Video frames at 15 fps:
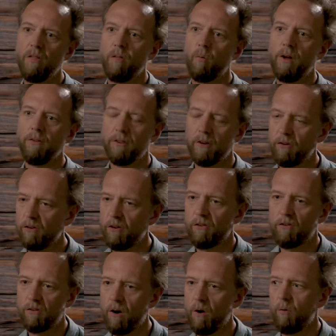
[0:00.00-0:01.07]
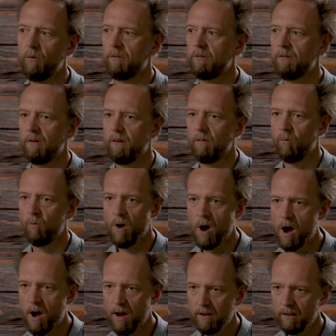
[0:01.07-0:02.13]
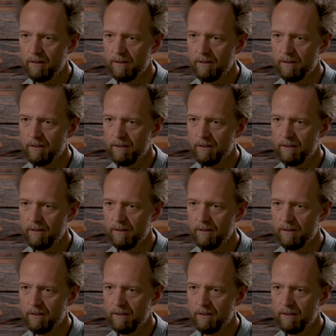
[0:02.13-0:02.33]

are the ones that are just so raw.